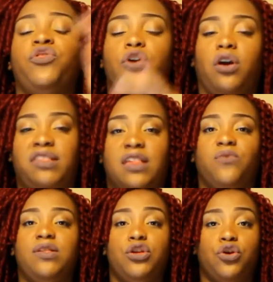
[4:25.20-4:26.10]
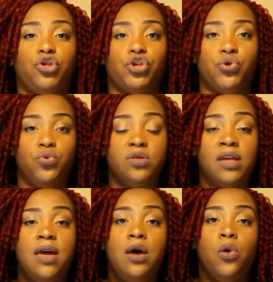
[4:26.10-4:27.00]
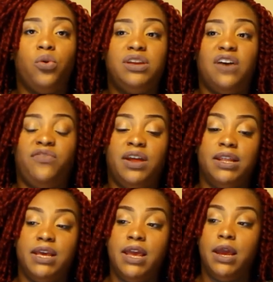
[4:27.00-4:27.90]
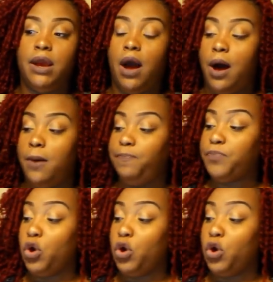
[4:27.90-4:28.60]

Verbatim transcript: with your accessories and your shoes will definitely um,